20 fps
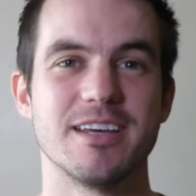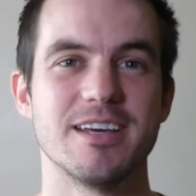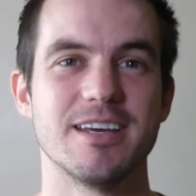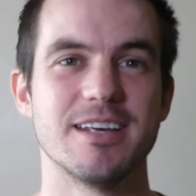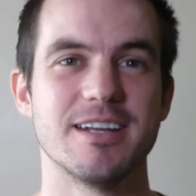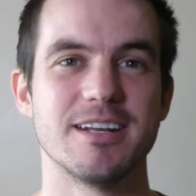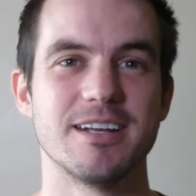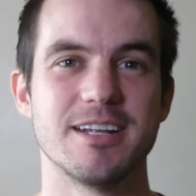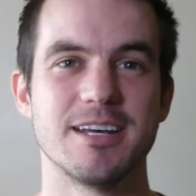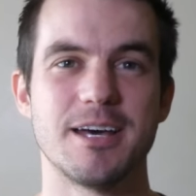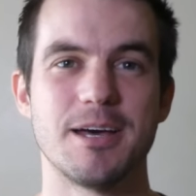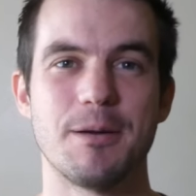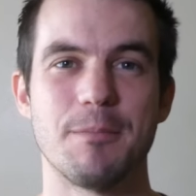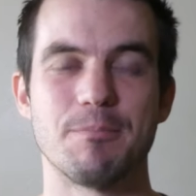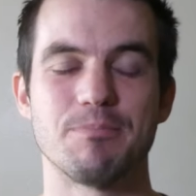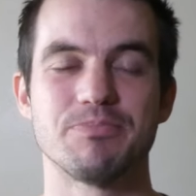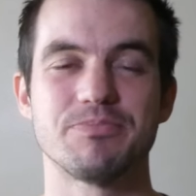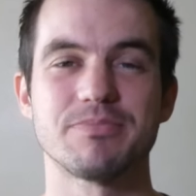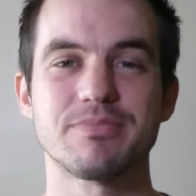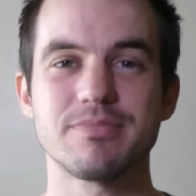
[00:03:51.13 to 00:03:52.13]
And
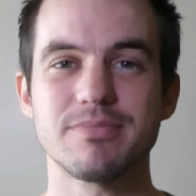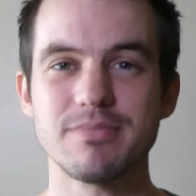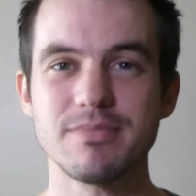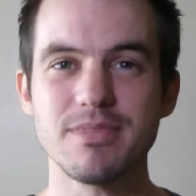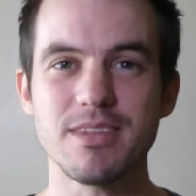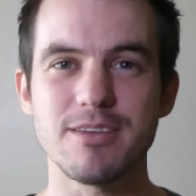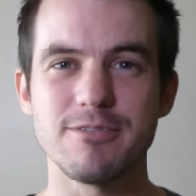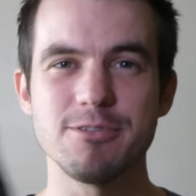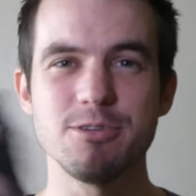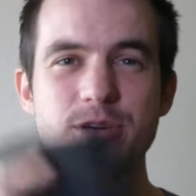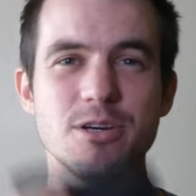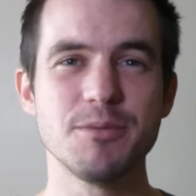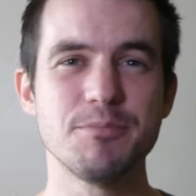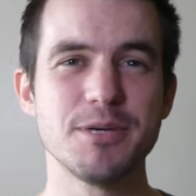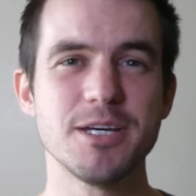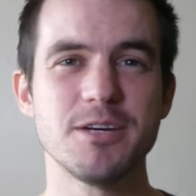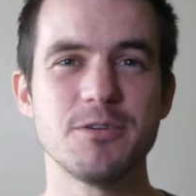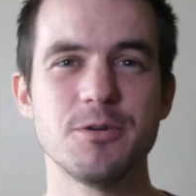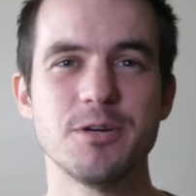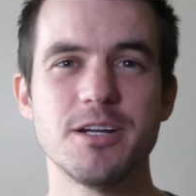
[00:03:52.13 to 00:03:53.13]
if you
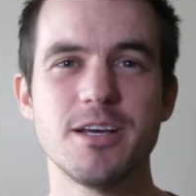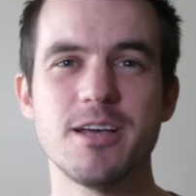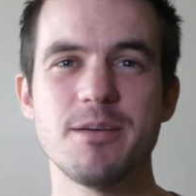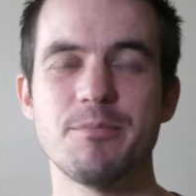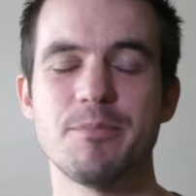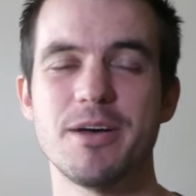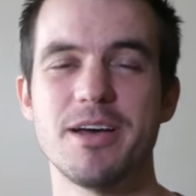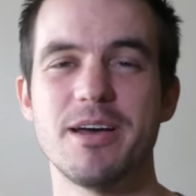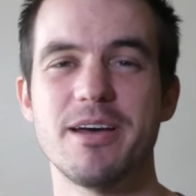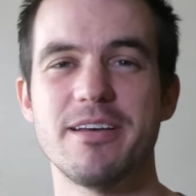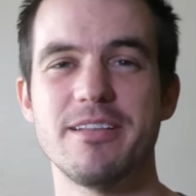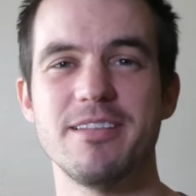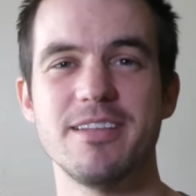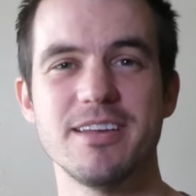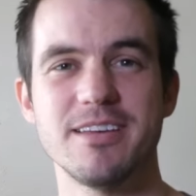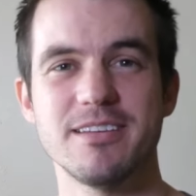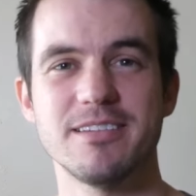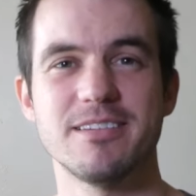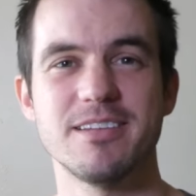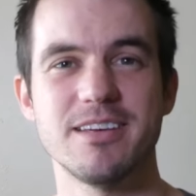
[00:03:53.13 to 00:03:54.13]
want to pick one up, I
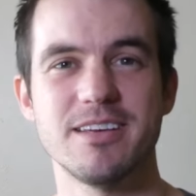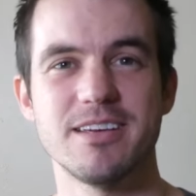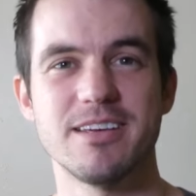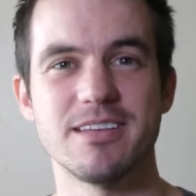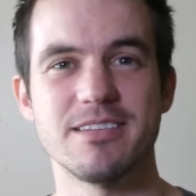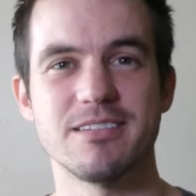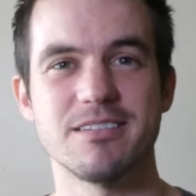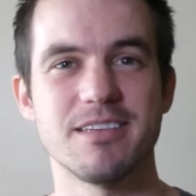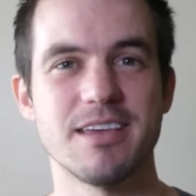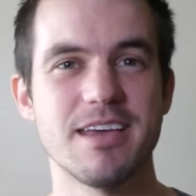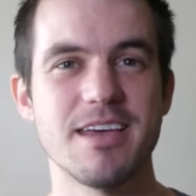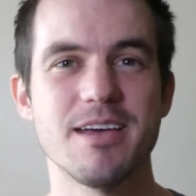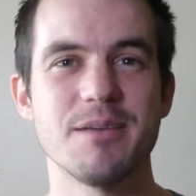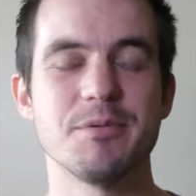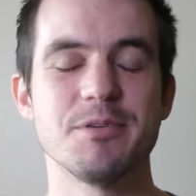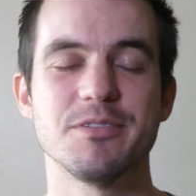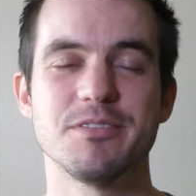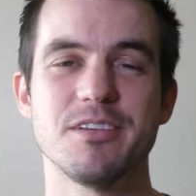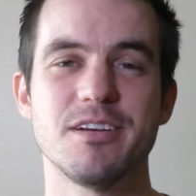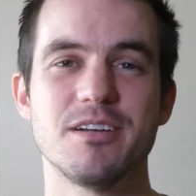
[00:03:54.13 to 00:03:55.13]
linked it. It's to
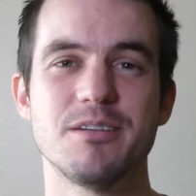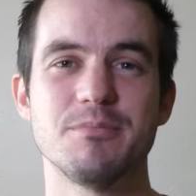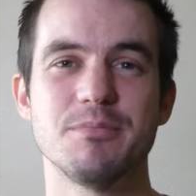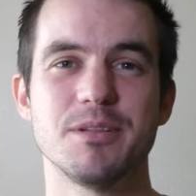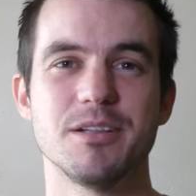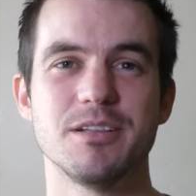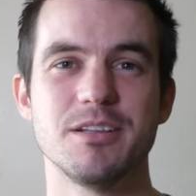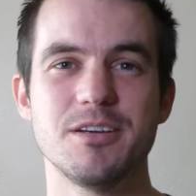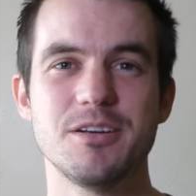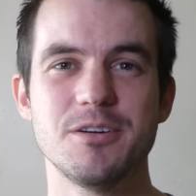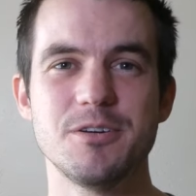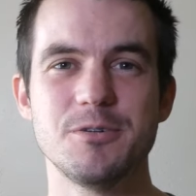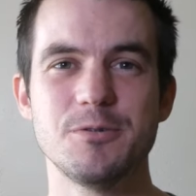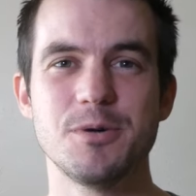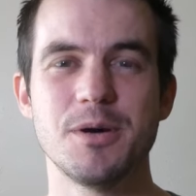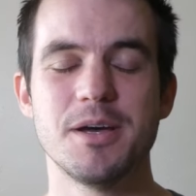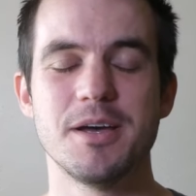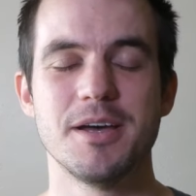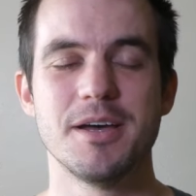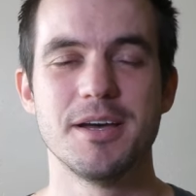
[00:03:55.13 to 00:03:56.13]
Amazon
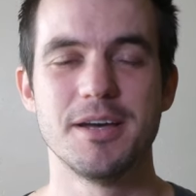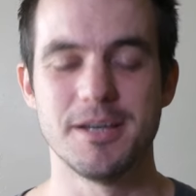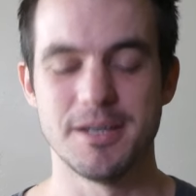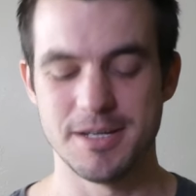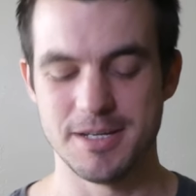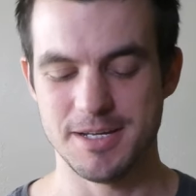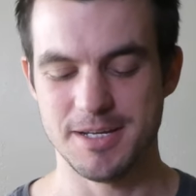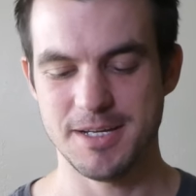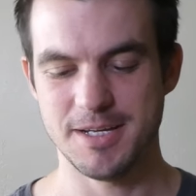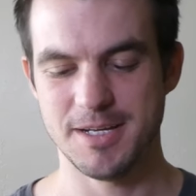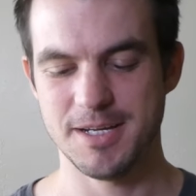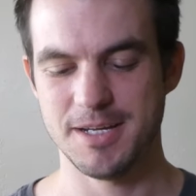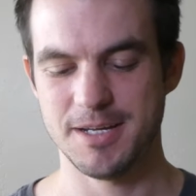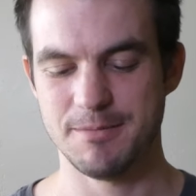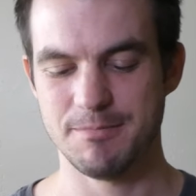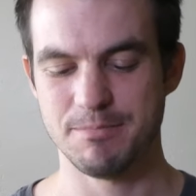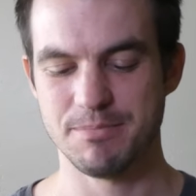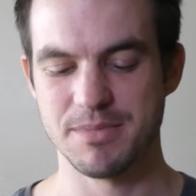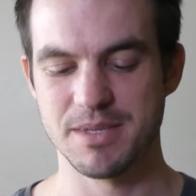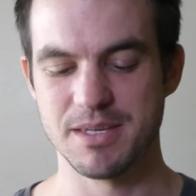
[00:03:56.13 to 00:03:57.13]
below.
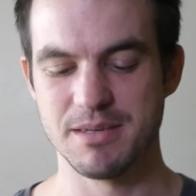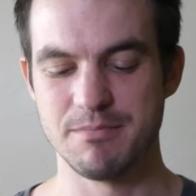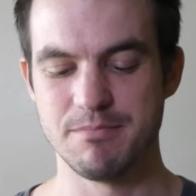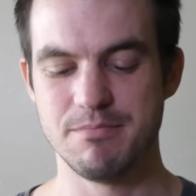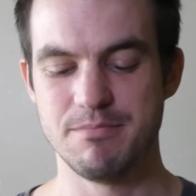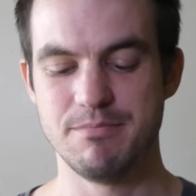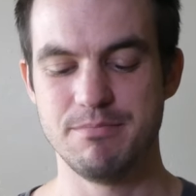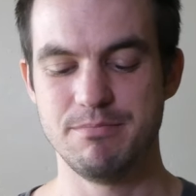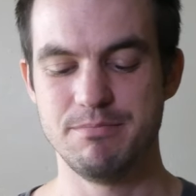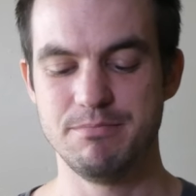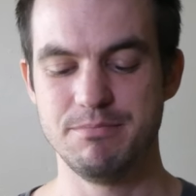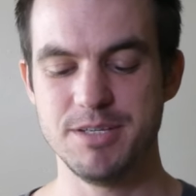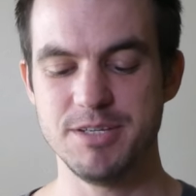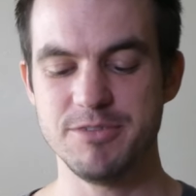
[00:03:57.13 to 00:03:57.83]
Bivilic